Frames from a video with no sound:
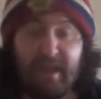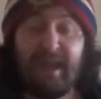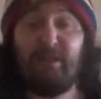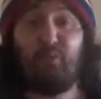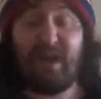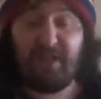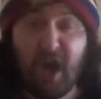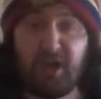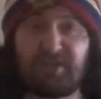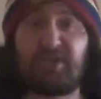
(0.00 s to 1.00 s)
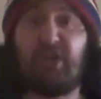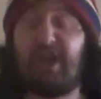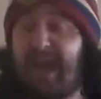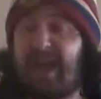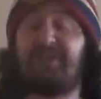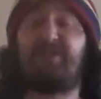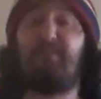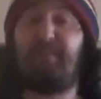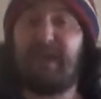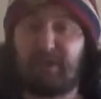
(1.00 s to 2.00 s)
And when Asuka has
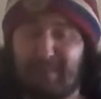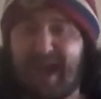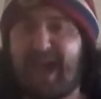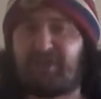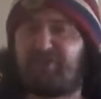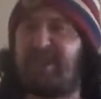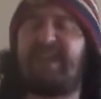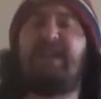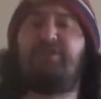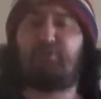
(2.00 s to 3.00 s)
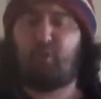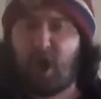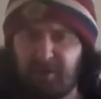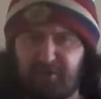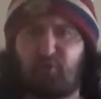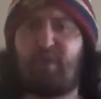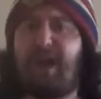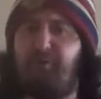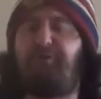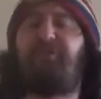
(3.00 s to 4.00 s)
a big match against Ronda
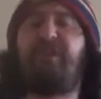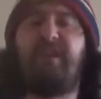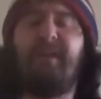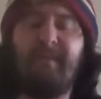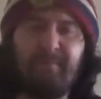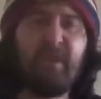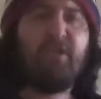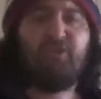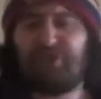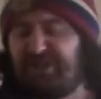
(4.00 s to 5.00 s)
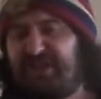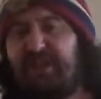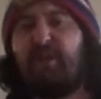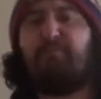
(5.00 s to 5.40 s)
Rousey, she's going